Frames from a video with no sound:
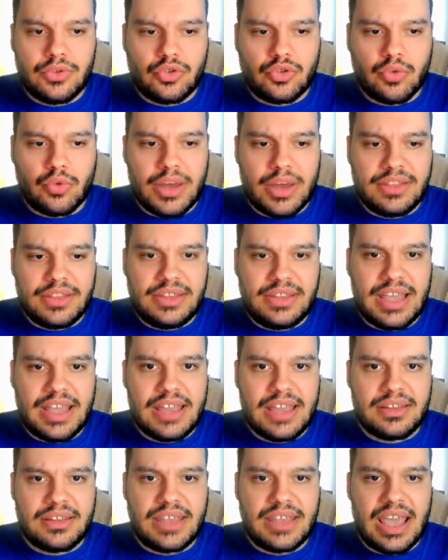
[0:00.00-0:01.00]

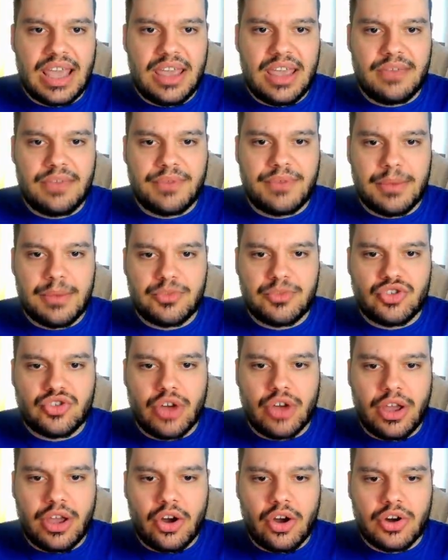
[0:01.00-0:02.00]
28k if I
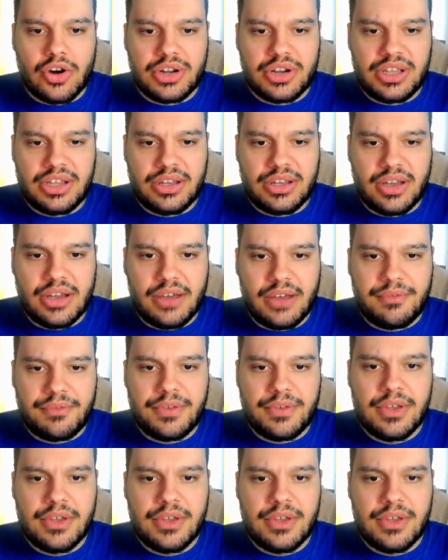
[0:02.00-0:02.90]
try harding enough.